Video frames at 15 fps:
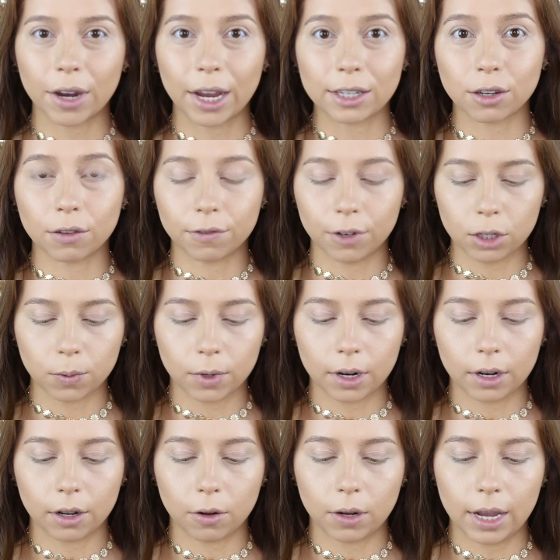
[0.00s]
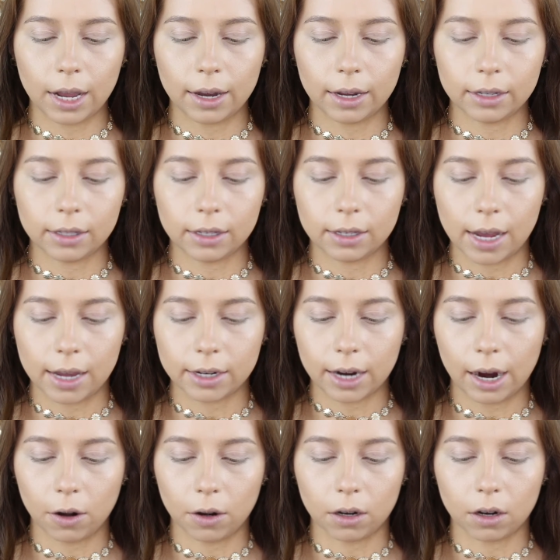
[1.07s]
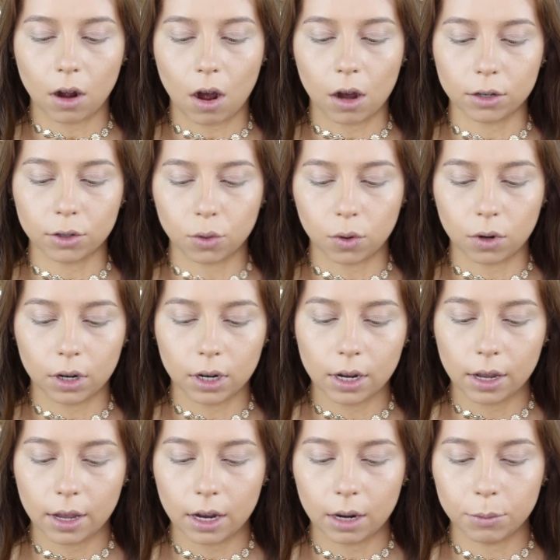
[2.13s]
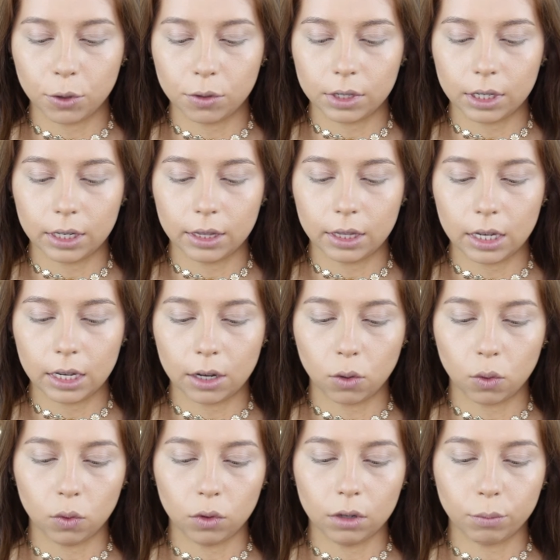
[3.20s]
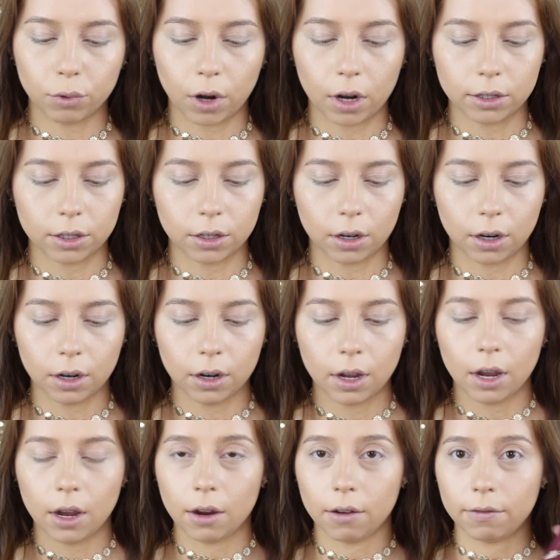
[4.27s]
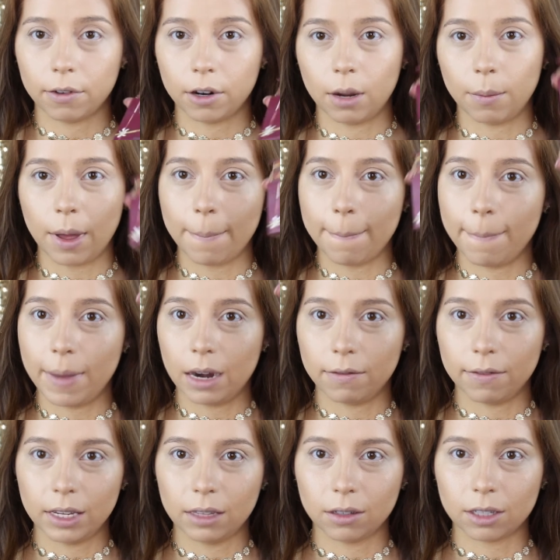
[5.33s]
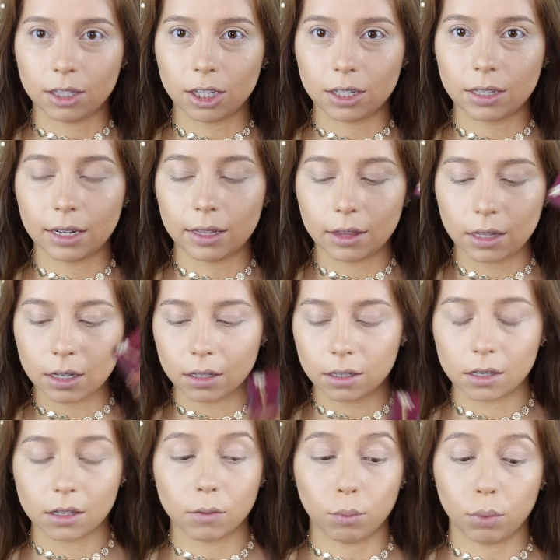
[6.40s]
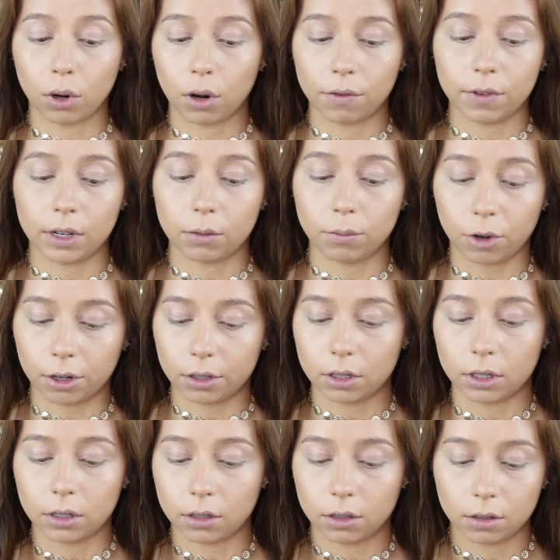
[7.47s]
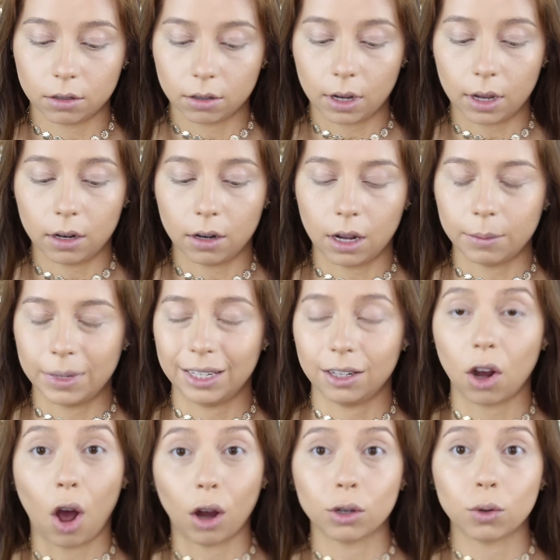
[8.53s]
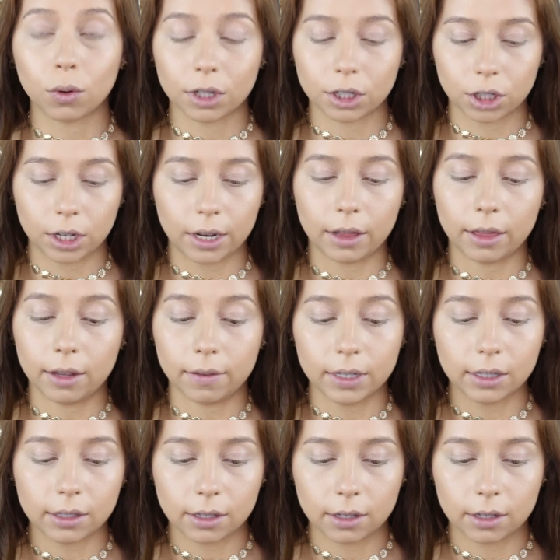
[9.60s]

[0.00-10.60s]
Okay, so first we're gonna go ahead and set our contour, and I'm using the Hoola bronzer from Benefit. It's just like this, perfect bronzing, and I mean contouring shade. I love it.